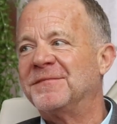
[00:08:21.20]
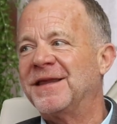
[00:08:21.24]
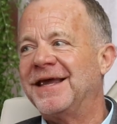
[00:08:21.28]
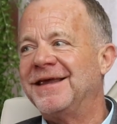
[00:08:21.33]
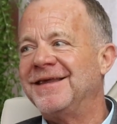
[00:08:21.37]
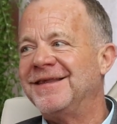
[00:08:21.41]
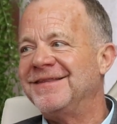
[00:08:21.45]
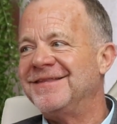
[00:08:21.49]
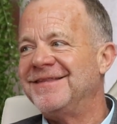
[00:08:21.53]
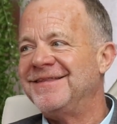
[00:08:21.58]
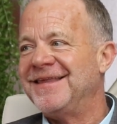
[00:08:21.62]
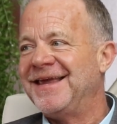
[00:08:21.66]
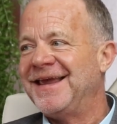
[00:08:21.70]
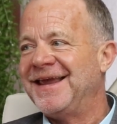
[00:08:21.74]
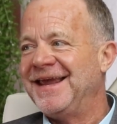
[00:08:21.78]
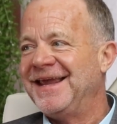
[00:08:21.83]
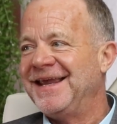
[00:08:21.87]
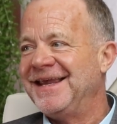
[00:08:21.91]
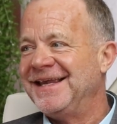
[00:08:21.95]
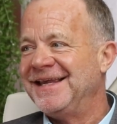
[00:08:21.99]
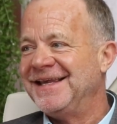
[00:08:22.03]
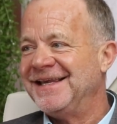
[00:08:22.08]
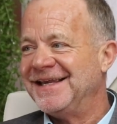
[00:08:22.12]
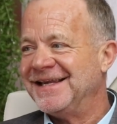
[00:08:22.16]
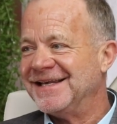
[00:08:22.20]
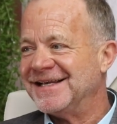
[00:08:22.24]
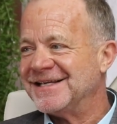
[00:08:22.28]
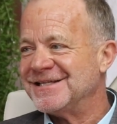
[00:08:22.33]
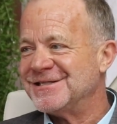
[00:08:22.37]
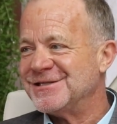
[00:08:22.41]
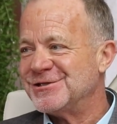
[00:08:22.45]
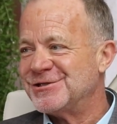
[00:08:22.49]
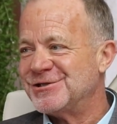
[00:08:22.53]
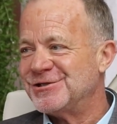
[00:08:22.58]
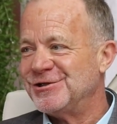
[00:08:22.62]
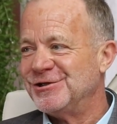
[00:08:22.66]
They
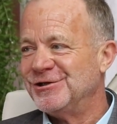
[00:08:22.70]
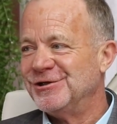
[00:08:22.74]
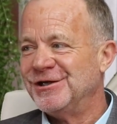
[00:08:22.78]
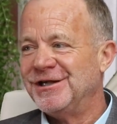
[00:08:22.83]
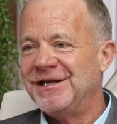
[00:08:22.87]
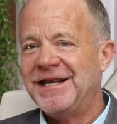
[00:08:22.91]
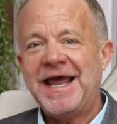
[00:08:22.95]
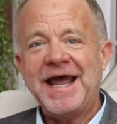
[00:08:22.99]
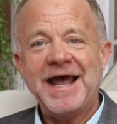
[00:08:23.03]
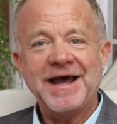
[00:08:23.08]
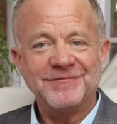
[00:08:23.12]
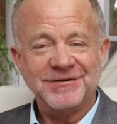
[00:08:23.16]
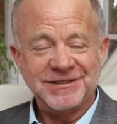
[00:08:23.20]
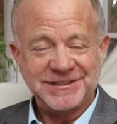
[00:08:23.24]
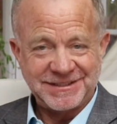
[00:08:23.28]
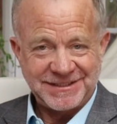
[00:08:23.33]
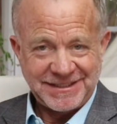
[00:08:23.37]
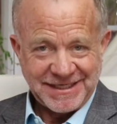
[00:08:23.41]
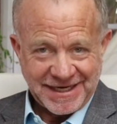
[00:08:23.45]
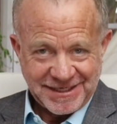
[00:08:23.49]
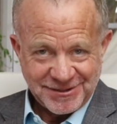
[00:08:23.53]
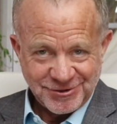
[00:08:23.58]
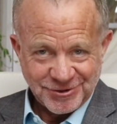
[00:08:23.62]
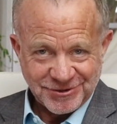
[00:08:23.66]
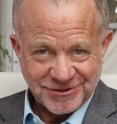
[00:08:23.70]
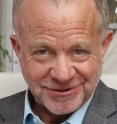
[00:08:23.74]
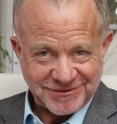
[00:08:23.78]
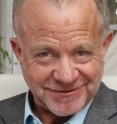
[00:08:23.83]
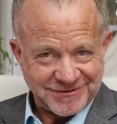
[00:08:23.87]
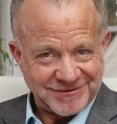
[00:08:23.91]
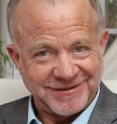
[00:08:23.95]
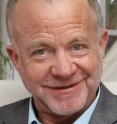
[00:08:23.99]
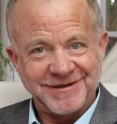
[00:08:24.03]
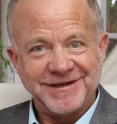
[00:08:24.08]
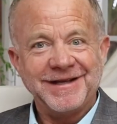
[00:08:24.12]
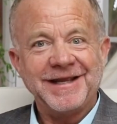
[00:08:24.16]
should have a
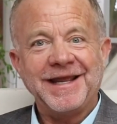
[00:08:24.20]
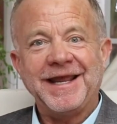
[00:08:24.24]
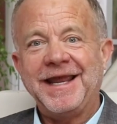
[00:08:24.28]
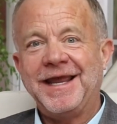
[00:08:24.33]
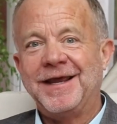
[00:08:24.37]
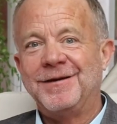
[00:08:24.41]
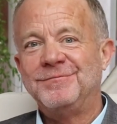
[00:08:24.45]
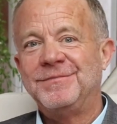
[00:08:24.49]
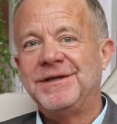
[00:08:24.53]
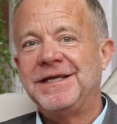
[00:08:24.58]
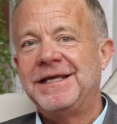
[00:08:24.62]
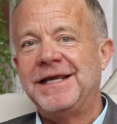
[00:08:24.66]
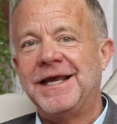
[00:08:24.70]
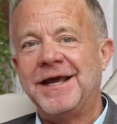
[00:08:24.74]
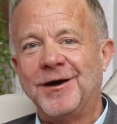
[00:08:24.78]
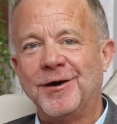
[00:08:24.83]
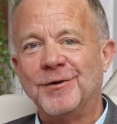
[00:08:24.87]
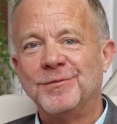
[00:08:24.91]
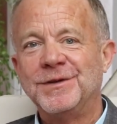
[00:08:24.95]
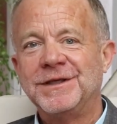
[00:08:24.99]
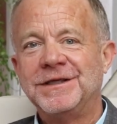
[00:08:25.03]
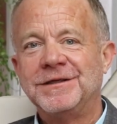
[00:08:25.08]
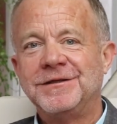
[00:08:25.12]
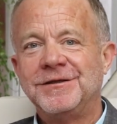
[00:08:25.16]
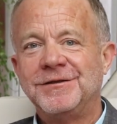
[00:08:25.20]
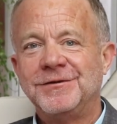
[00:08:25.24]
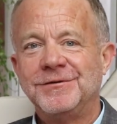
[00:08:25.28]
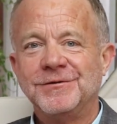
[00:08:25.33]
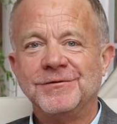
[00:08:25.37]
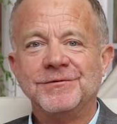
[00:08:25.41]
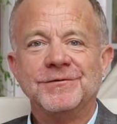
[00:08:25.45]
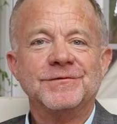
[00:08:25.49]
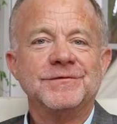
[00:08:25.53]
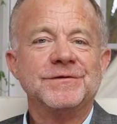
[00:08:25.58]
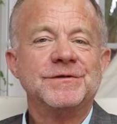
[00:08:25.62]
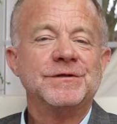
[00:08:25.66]
stager and be helping
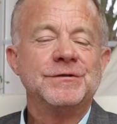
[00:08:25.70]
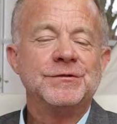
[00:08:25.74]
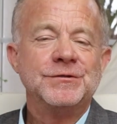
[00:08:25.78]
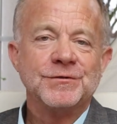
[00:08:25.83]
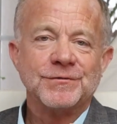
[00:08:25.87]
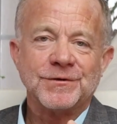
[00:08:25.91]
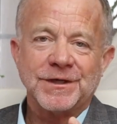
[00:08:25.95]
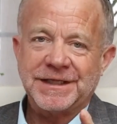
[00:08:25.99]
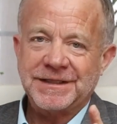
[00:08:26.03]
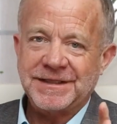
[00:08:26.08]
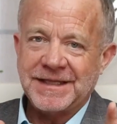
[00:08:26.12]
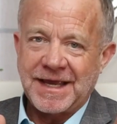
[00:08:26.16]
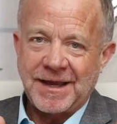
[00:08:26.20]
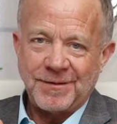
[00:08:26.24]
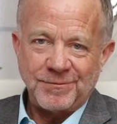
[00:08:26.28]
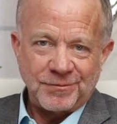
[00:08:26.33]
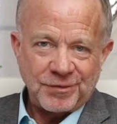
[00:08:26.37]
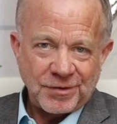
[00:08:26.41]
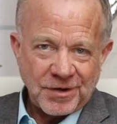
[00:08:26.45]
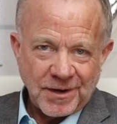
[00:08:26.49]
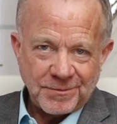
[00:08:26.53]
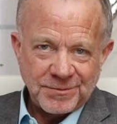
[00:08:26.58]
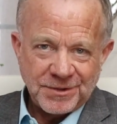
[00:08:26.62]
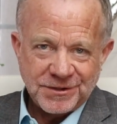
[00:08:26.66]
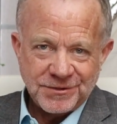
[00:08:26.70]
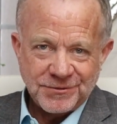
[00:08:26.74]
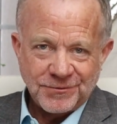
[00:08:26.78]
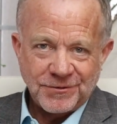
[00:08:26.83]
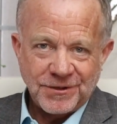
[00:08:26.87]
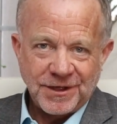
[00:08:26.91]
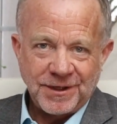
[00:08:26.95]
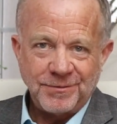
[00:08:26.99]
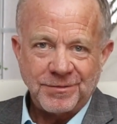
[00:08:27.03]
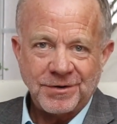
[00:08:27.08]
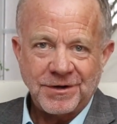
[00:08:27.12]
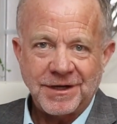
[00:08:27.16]
you during that
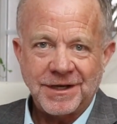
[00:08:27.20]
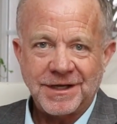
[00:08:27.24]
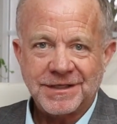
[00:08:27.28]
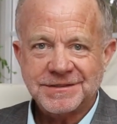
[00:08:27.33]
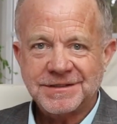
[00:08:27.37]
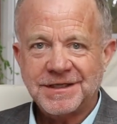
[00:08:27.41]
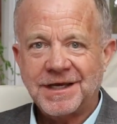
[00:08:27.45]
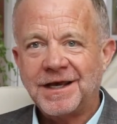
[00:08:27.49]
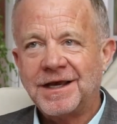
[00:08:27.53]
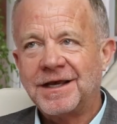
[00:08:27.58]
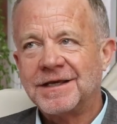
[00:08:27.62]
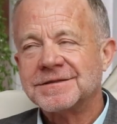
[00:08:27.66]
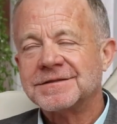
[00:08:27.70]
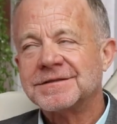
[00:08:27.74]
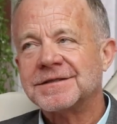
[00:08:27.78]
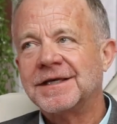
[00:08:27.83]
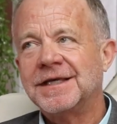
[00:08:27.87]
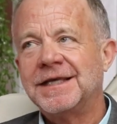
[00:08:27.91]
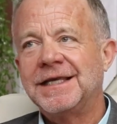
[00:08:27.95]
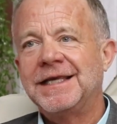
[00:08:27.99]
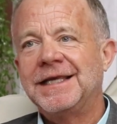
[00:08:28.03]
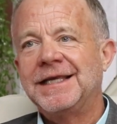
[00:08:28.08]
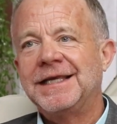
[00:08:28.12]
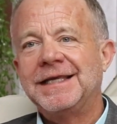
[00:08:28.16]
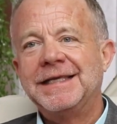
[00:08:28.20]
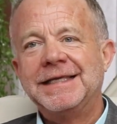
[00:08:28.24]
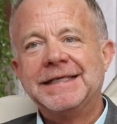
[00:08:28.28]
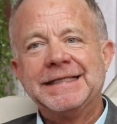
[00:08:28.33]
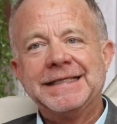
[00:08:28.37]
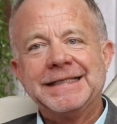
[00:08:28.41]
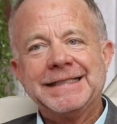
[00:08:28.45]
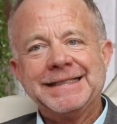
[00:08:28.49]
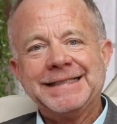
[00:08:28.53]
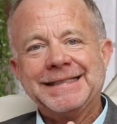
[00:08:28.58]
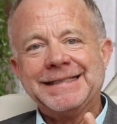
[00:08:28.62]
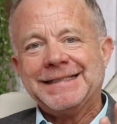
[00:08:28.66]
preparatory process.
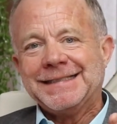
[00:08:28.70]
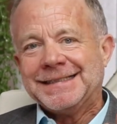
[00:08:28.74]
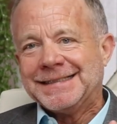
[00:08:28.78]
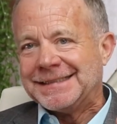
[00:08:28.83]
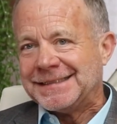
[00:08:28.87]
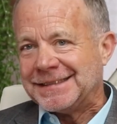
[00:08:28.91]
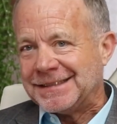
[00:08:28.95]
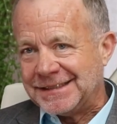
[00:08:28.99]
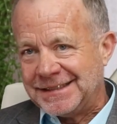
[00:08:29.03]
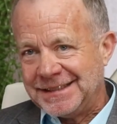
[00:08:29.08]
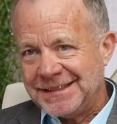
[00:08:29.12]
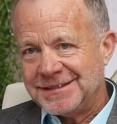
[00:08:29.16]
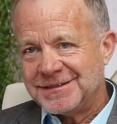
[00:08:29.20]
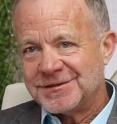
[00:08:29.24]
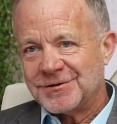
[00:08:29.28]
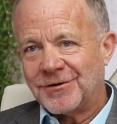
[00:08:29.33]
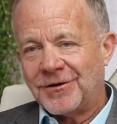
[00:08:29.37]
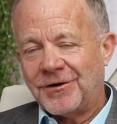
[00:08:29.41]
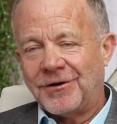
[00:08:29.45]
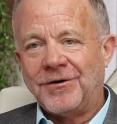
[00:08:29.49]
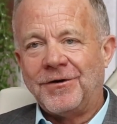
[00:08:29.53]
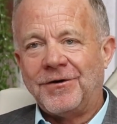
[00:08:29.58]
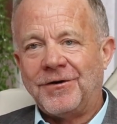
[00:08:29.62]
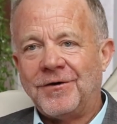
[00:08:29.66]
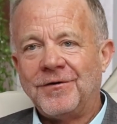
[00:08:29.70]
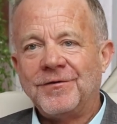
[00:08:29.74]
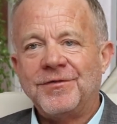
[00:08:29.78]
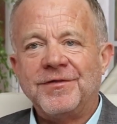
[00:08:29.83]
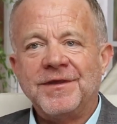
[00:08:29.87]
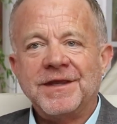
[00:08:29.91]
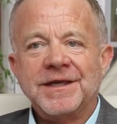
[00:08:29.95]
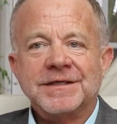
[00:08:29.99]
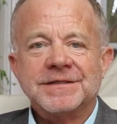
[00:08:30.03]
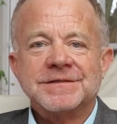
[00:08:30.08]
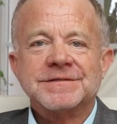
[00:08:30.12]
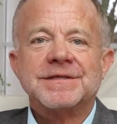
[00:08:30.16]
These are all
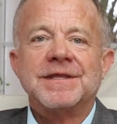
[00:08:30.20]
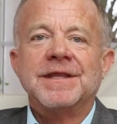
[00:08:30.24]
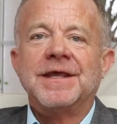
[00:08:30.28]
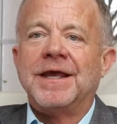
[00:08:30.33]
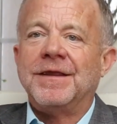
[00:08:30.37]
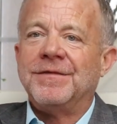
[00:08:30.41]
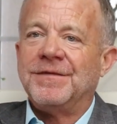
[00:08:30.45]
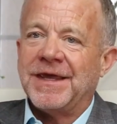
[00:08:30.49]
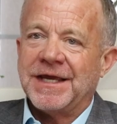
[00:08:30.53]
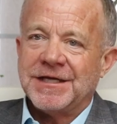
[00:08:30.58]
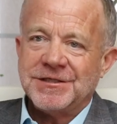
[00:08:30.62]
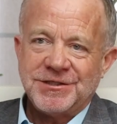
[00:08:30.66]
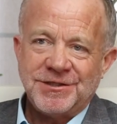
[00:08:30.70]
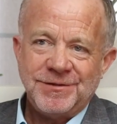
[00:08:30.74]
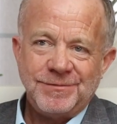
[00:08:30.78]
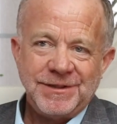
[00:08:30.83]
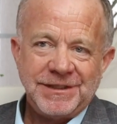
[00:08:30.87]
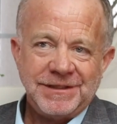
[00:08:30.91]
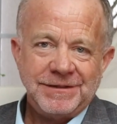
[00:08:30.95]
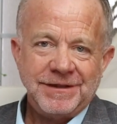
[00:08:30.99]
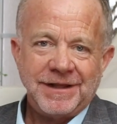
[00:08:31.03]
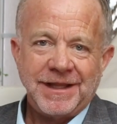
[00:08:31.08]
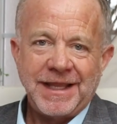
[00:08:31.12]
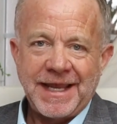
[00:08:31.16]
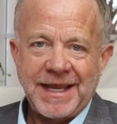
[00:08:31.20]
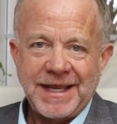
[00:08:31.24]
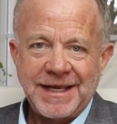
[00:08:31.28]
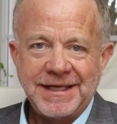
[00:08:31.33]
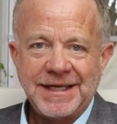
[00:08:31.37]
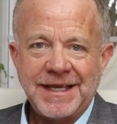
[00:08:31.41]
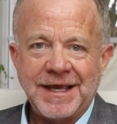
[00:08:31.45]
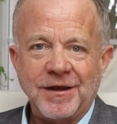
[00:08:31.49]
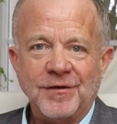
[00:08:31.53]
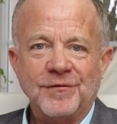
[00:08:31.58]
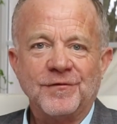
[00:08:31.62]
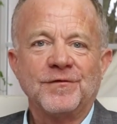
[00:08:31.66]
things that they should be
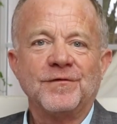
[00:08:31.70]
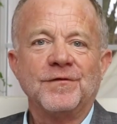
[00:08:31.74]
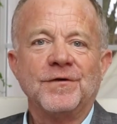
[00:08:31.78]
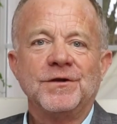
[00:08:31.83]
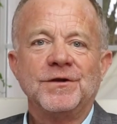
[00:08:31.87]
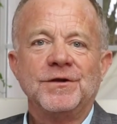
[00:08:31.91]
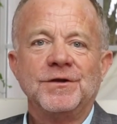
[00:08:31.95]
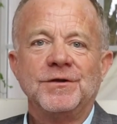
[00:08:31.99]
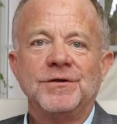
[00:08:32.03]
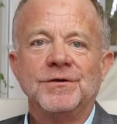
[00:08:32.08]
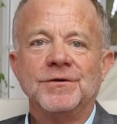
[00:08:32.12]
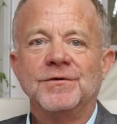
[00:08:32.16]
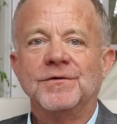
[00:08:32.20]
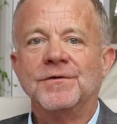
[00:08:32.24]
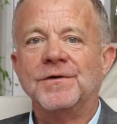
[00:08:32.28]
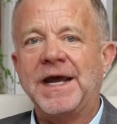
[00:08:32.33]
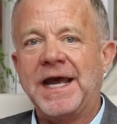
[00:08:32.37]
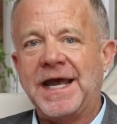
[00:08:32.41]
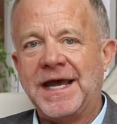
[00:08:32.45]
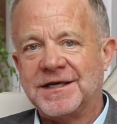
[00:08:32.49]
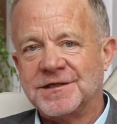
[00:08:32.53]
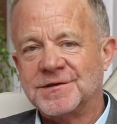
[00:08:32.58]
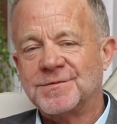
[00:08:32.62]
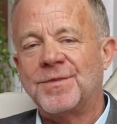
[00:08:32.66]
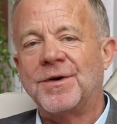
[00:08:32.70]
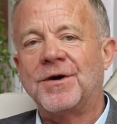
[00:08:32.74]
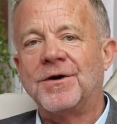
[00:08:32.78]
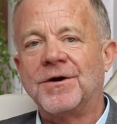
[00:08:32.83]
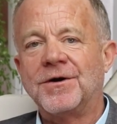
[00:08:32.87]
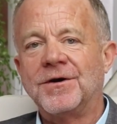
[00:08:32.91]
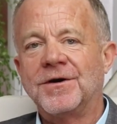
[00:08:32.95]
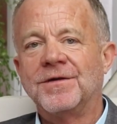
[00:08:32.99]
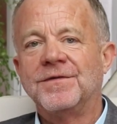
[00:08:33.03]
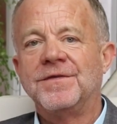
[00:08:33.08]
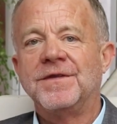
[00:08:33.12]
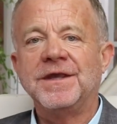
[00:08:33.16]
laying out for you as
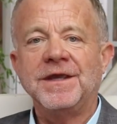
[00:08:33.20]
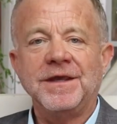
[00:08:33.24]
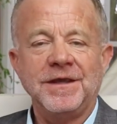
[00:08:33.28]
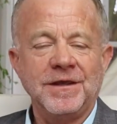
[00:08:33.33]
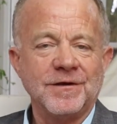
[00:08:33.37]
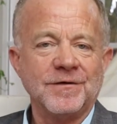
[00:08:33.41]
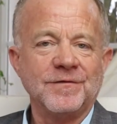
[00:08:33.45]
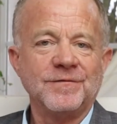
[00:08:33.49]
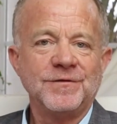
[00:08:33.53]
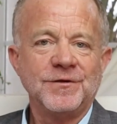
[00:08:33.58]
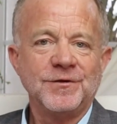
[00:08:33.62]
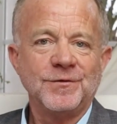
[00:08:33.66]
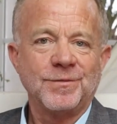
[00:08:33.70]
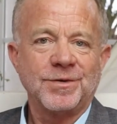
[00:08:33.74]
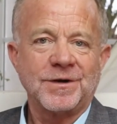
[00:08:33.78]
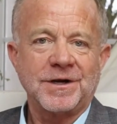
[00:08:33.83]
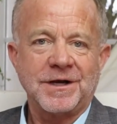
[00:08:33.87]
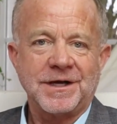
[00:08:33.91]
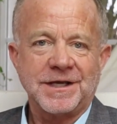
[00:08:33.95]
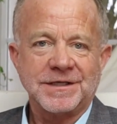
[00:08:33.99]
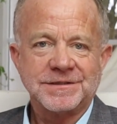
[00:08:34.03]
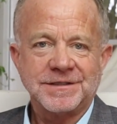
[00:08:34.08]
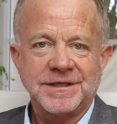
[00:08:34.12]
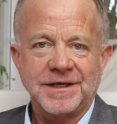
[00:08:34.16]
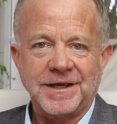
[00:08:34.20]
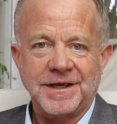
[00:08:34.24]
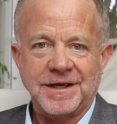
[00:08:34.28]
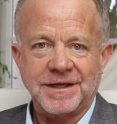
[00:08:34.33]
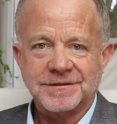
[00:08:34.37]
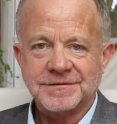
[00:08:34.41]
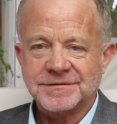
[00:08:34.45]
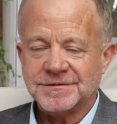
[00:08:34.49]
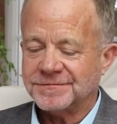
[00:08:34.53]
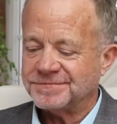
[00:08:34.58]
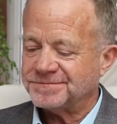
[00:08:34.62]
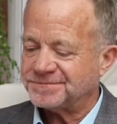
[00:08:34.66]
part of the interview
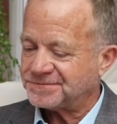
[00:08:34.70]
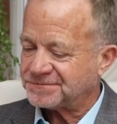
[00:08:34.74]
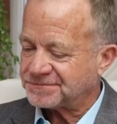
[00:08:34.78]
process